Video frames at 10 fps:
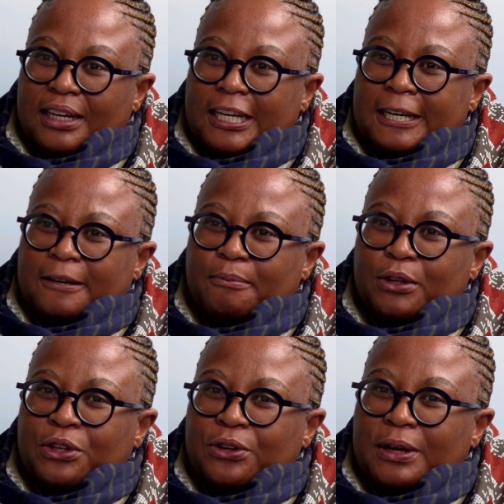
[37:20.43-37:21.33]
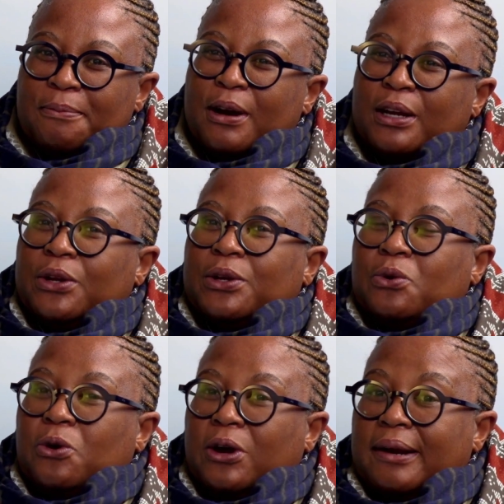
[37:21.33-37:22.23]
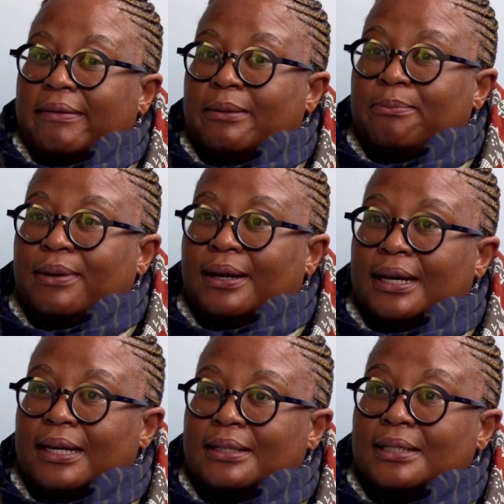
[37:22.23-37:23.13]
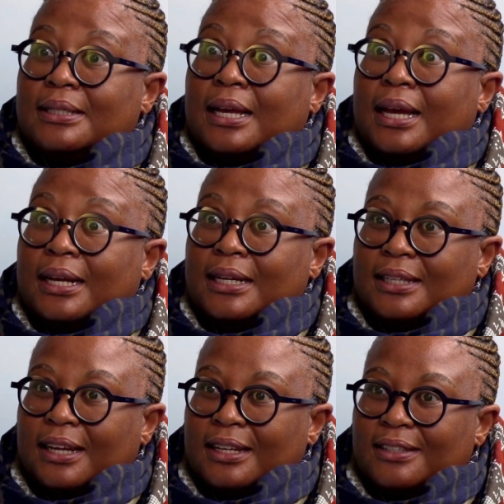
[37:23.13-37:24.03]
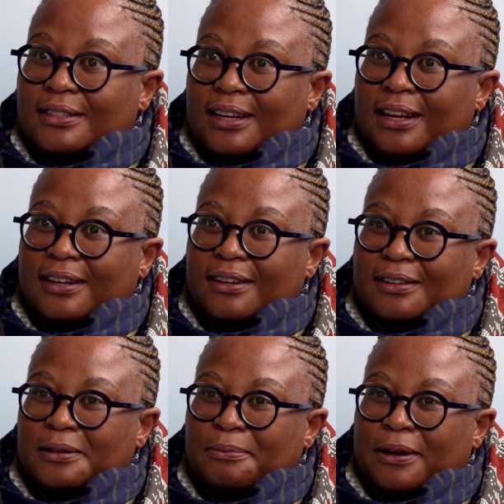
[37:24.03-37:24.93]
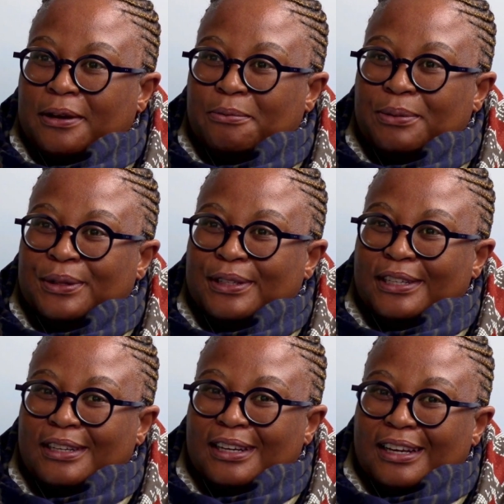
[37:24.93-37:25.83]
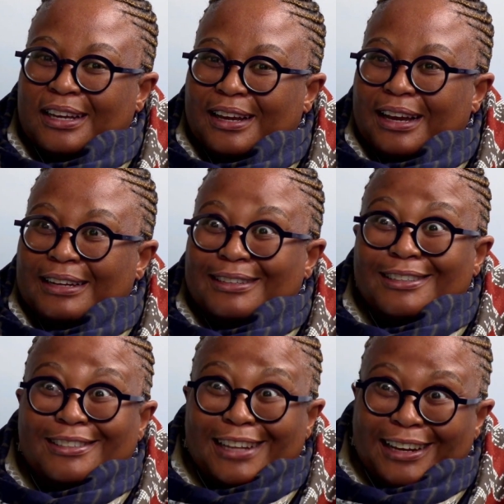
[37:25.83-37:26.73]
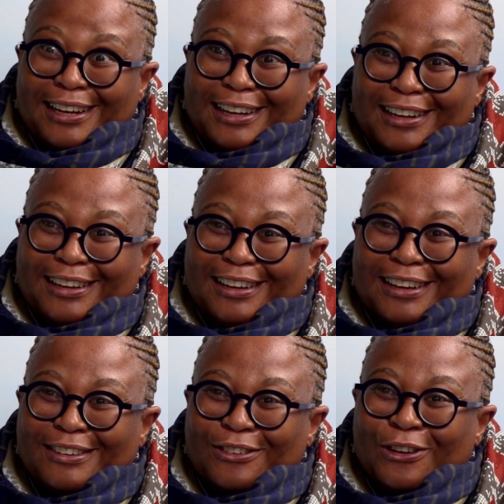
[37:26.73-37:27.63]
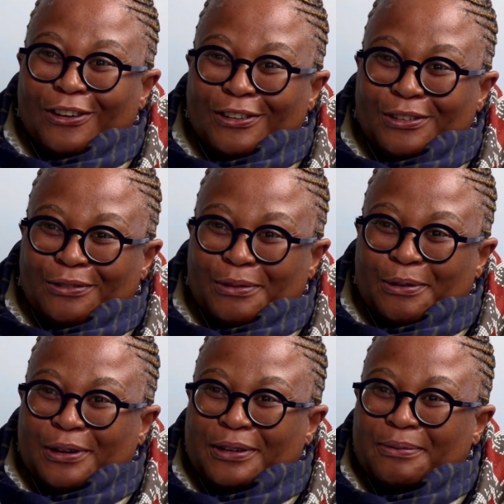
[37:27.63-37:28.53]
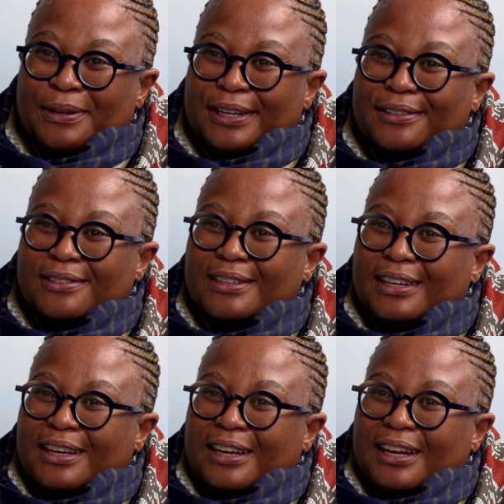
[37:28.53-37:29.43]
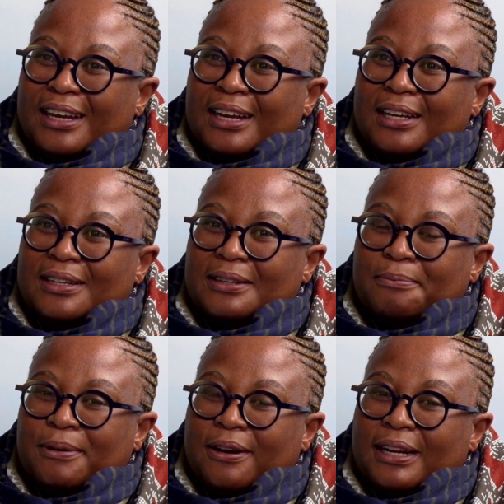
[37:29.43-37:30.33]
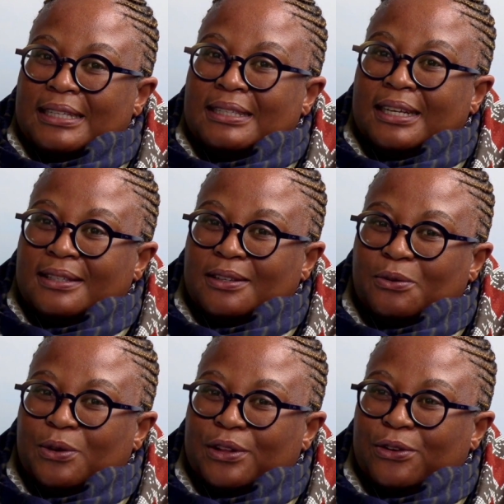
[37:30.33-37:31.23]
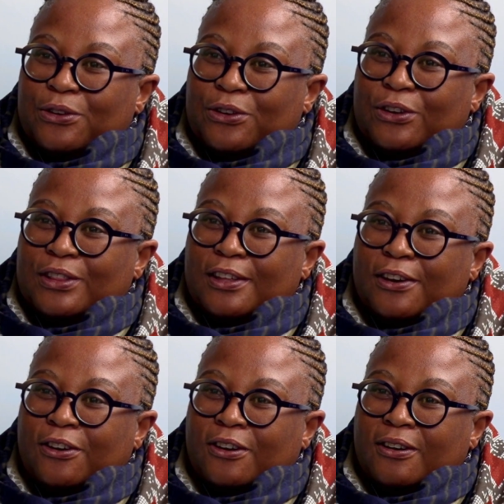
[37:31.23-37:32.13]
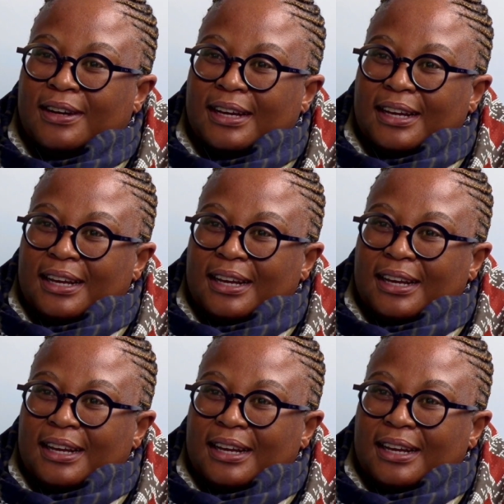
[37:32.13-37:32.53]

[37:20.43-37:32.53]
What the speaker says: A market inquiry by design, as I understand it, is about building understanding and knowledge of the marketplace, and about assessing whether or not there are